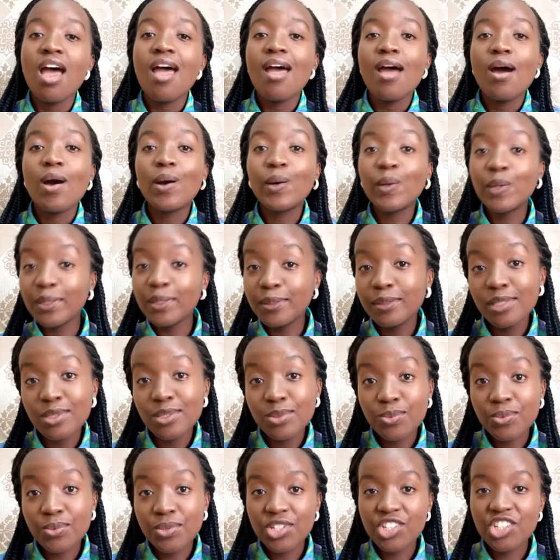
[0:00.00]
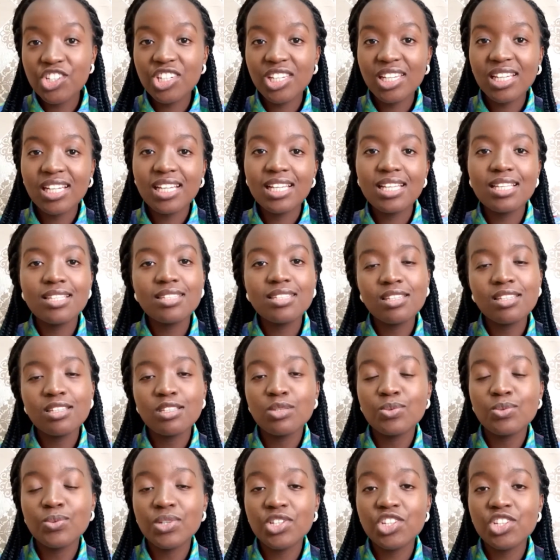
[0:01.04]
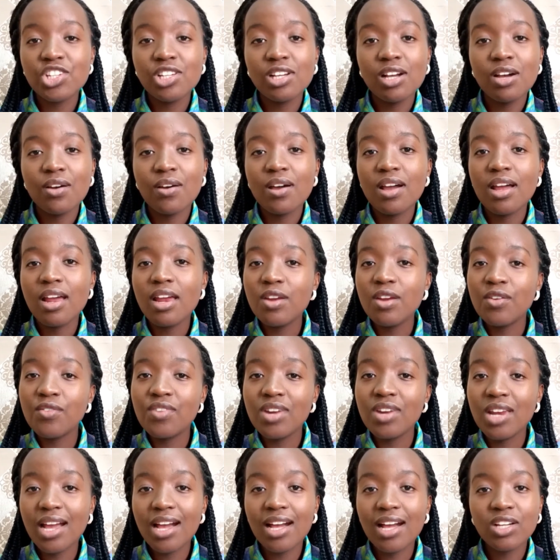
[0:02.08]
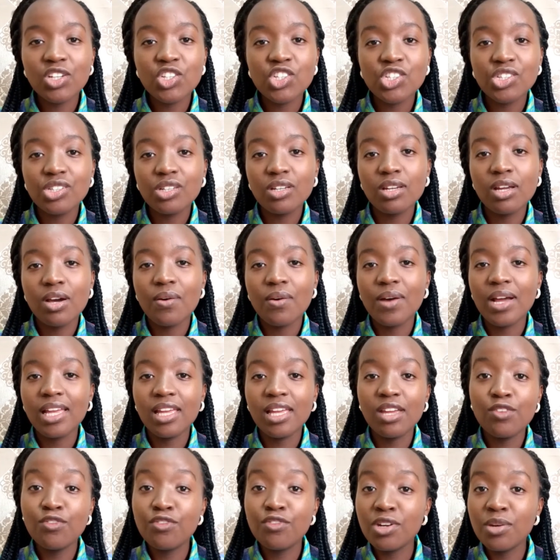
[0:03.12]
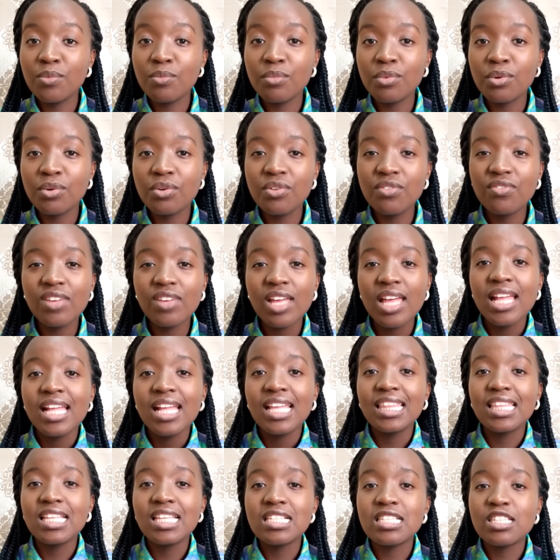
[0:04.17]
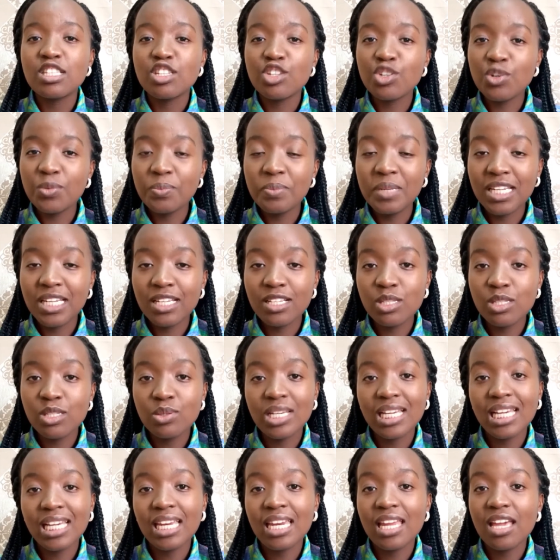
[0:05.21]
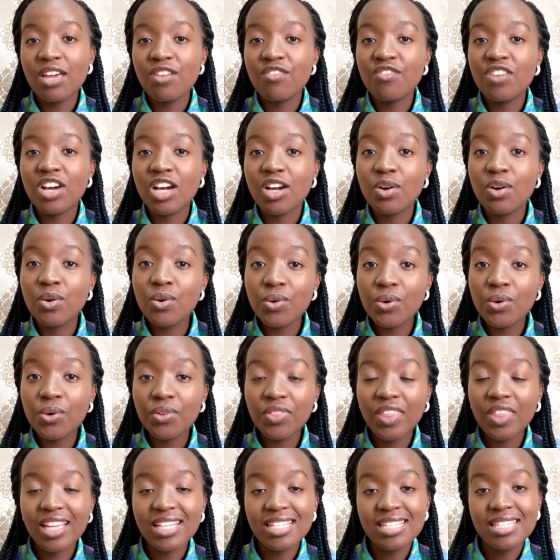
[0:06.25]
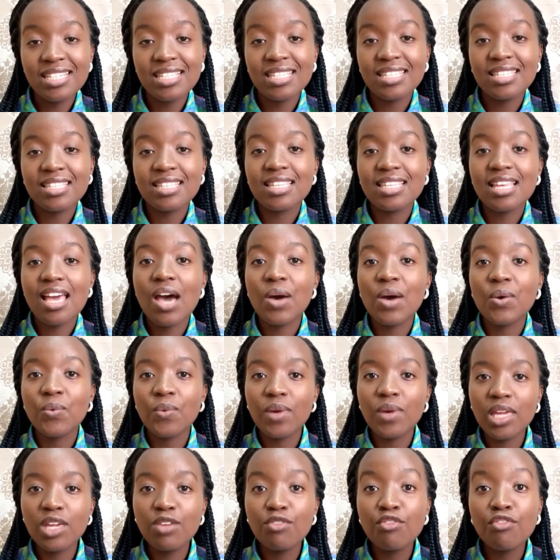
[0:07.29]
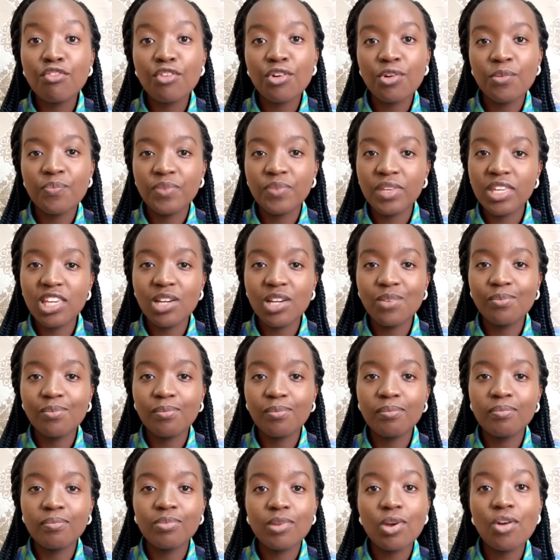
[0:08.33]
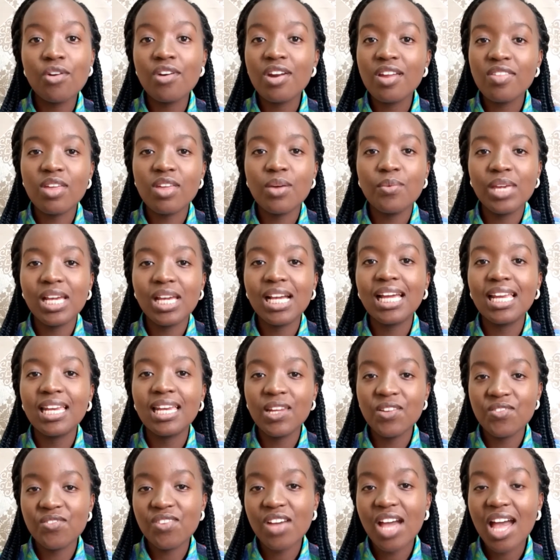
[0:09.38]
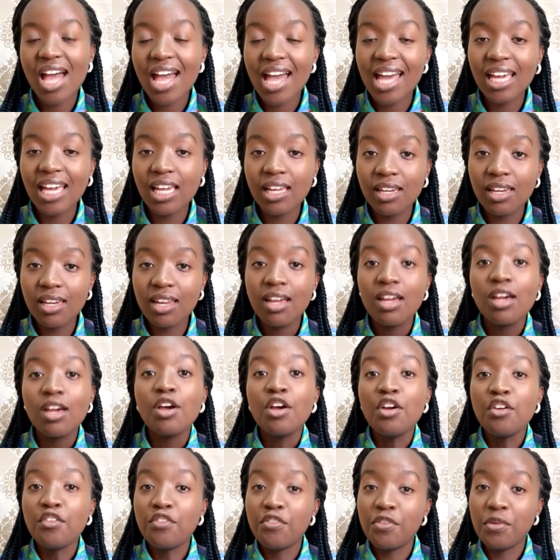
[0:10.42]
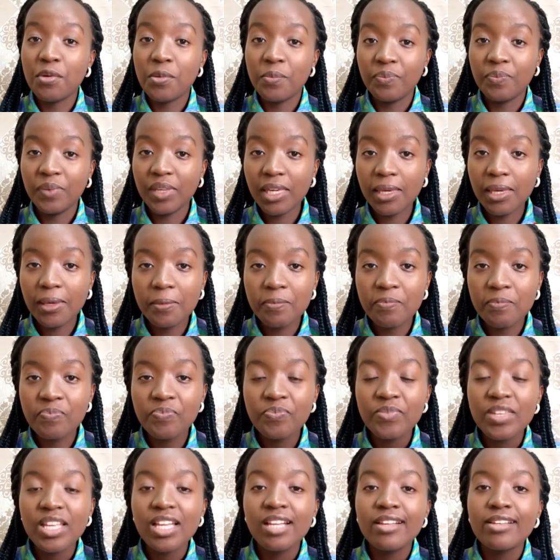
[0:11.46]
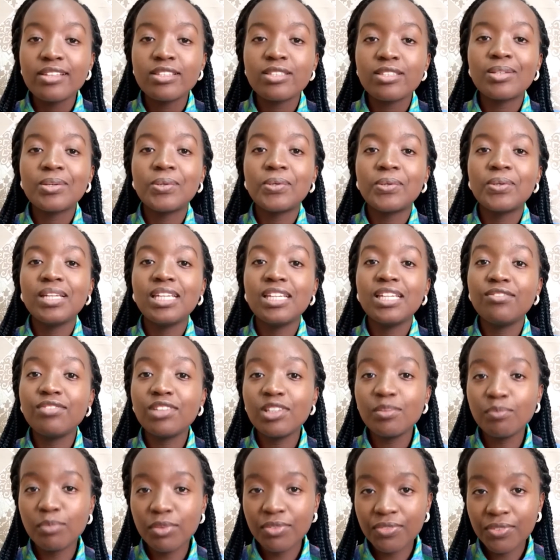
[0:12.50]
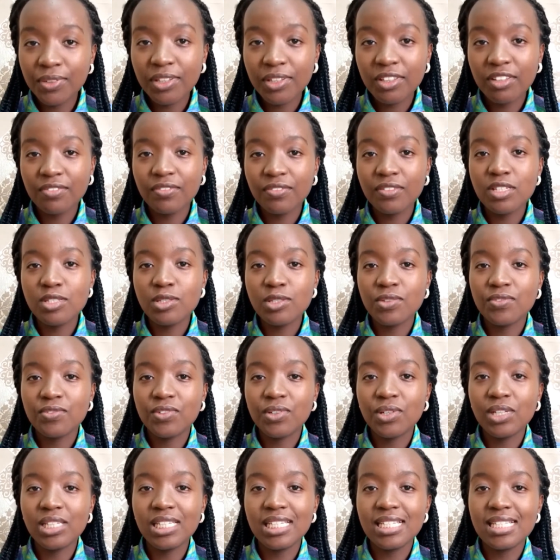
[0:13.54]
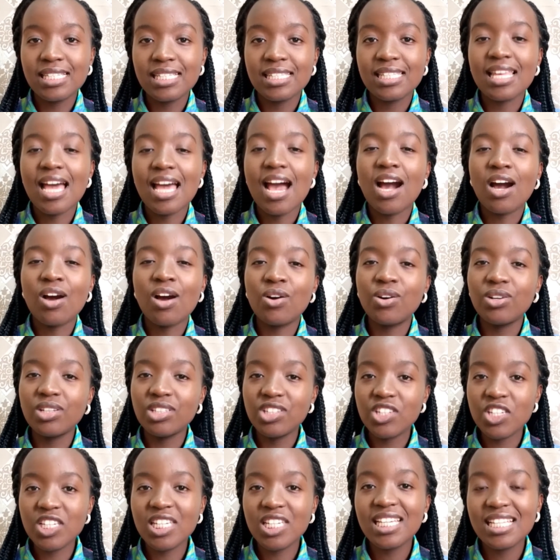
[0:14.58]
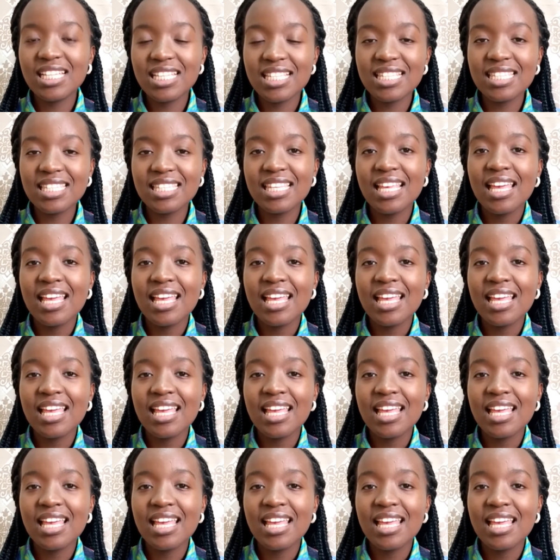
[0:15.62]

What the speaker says: always watching us, He's watching our every action, our every move. There's no place we can ever go that is away from Him, or rather, we can never hide from Him. So living before the face of God is a conscious